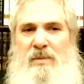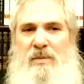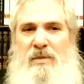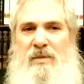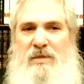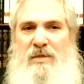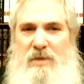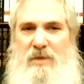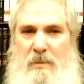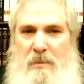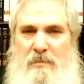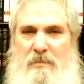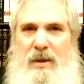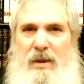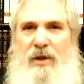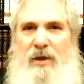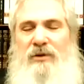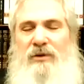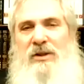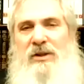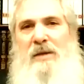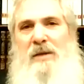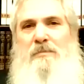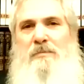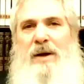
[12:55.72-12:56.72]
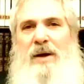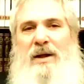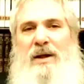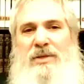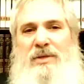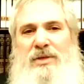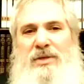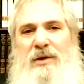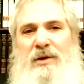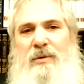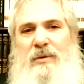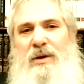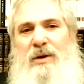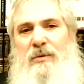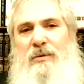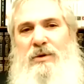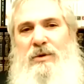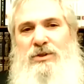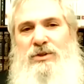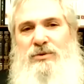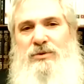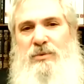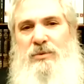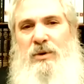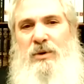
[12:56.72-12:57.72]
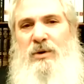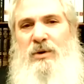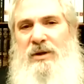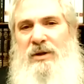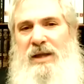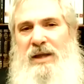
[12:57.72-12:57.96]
The melting pot theory was wrong,